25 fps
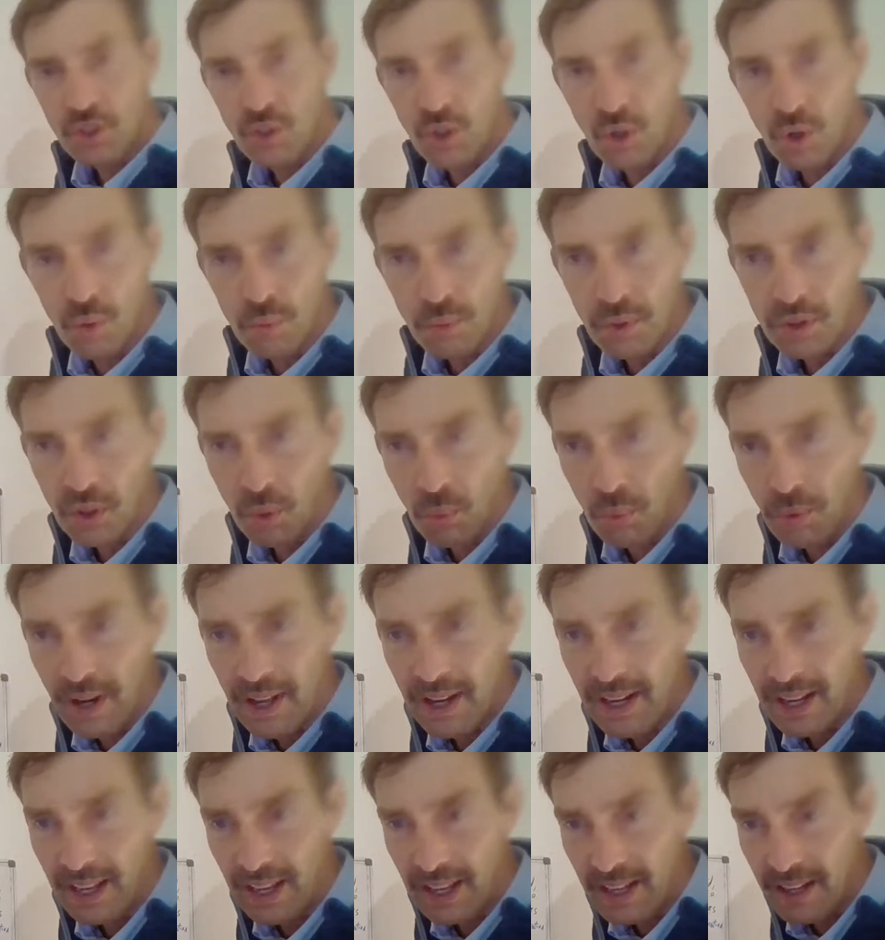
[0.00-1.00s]
cold with a
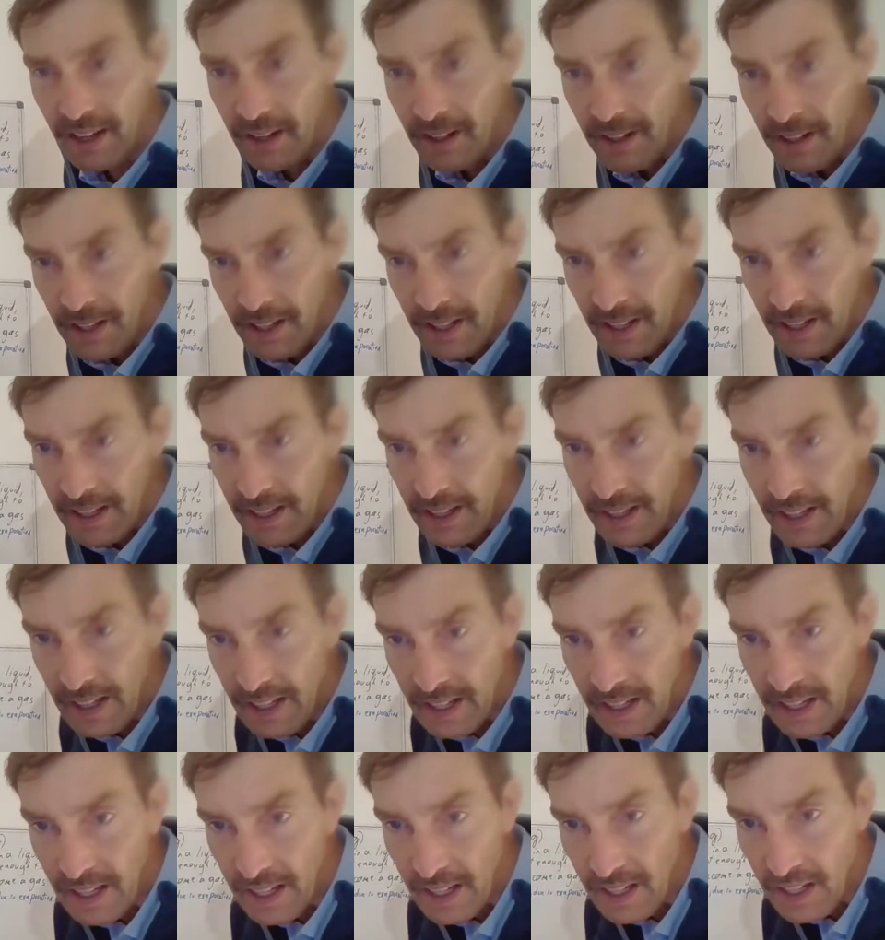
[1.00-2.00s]
wet hand,
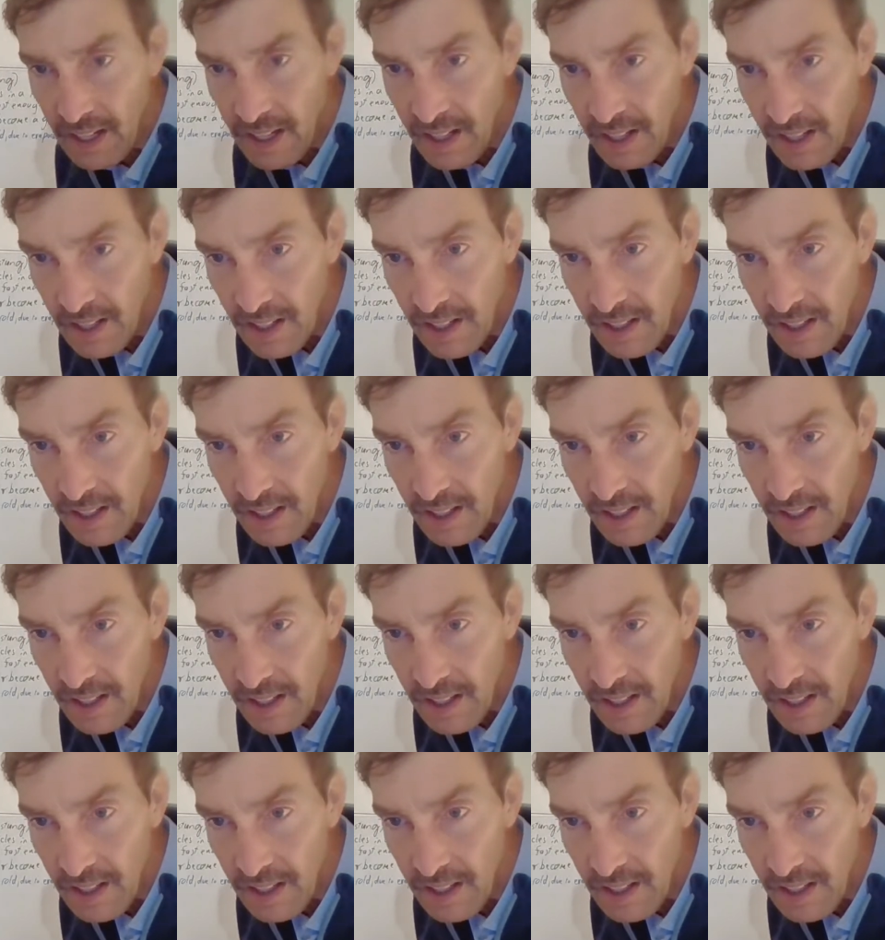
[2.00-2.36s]
and